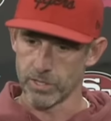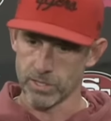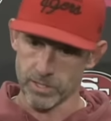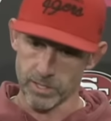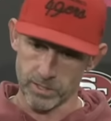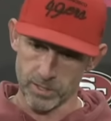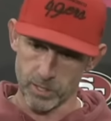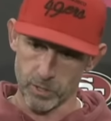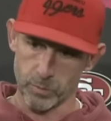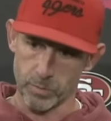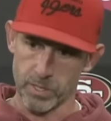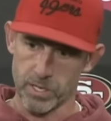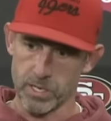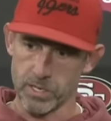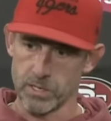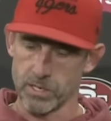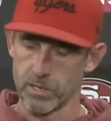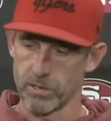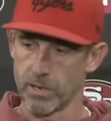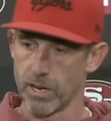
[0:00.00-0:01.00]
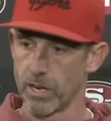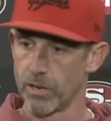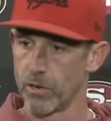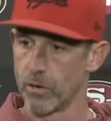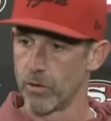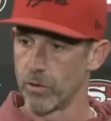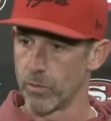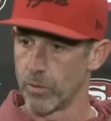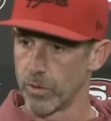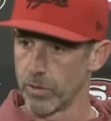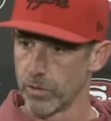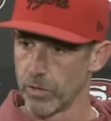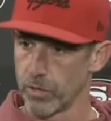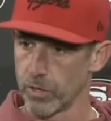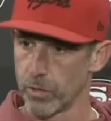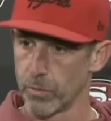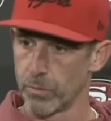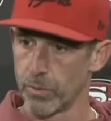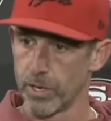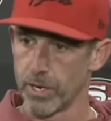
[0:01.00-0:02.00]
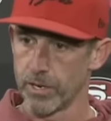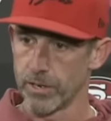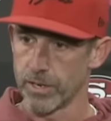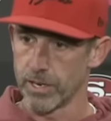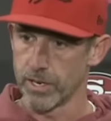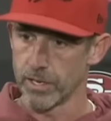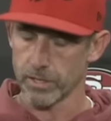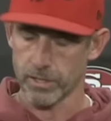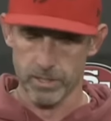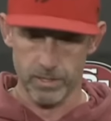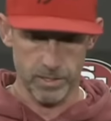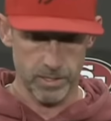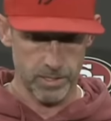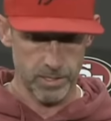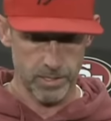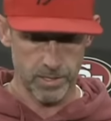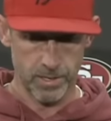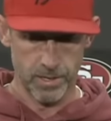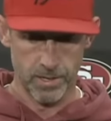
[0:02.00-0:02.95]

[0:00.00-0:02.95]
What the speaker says: it's a little bit easier not knowing whether you're going to play or not because